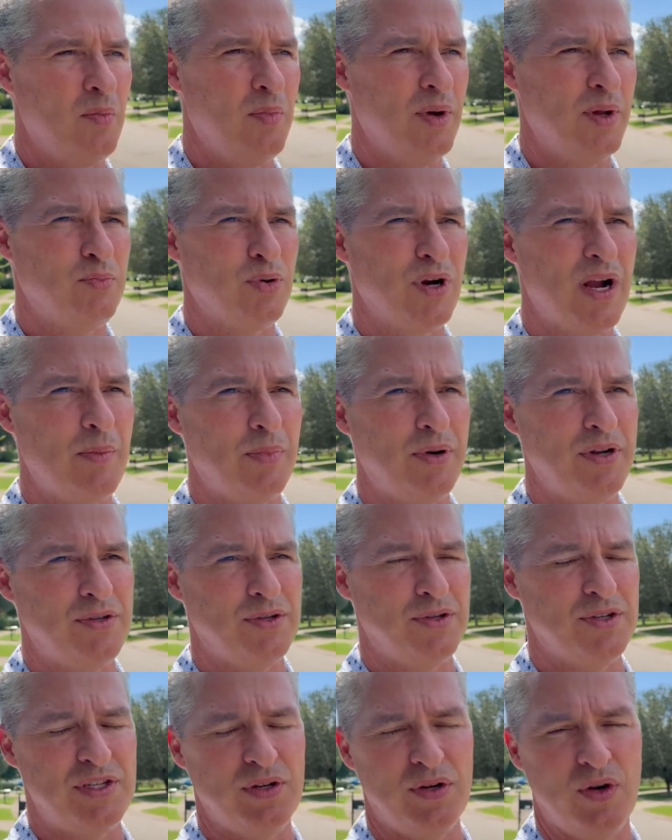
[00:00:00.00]
but properties
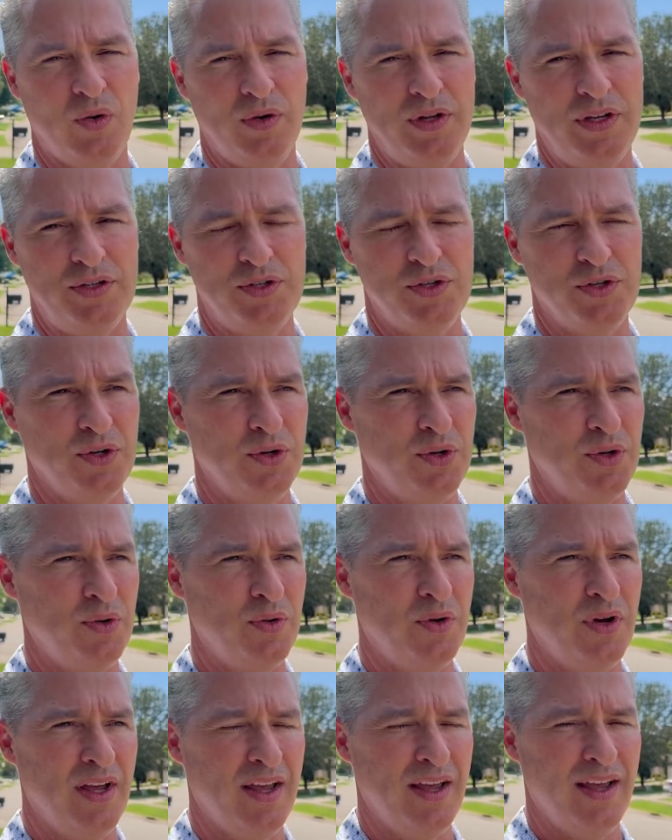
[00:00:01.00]
are still holding
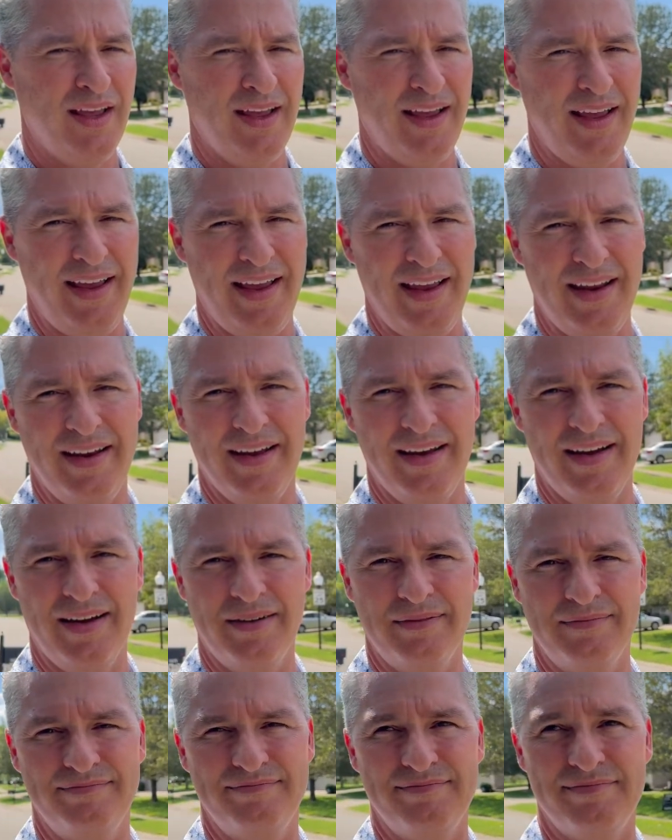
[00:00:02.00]
true. And
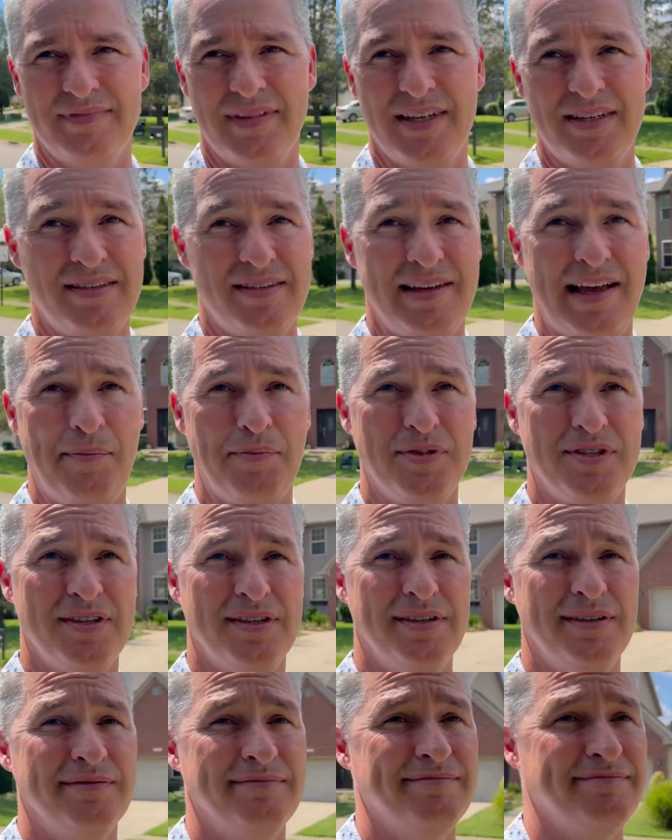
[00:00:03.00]
uh, this was
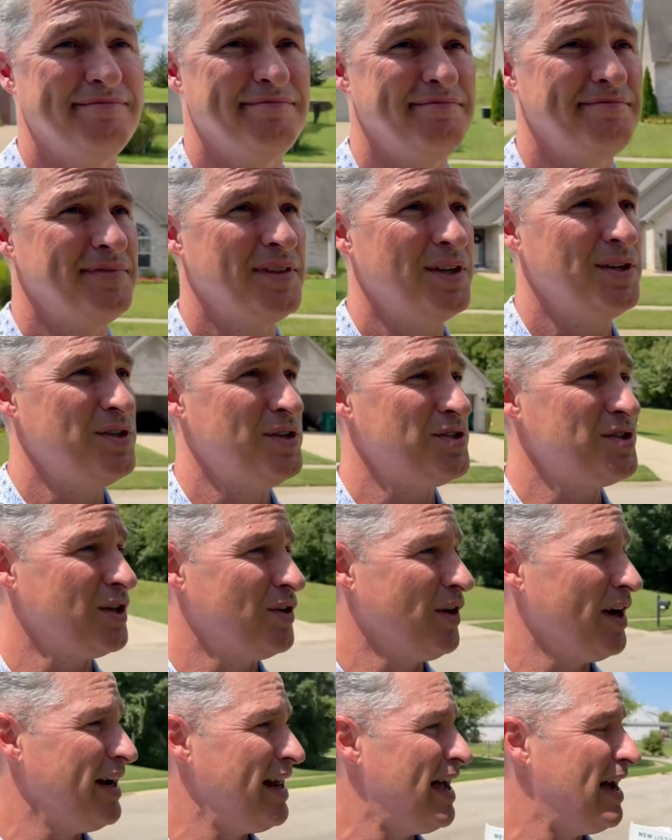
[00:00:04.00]
a, just a
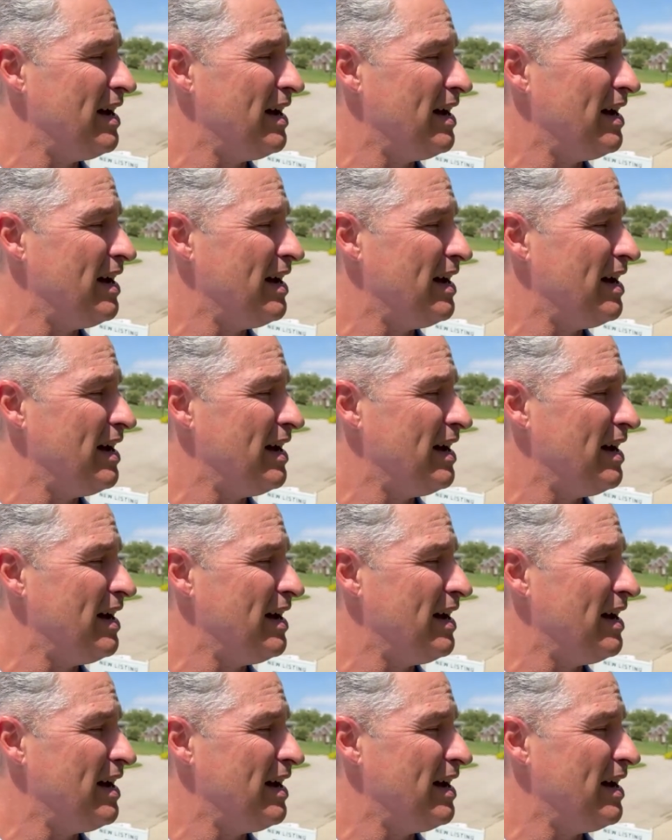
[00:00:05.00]
great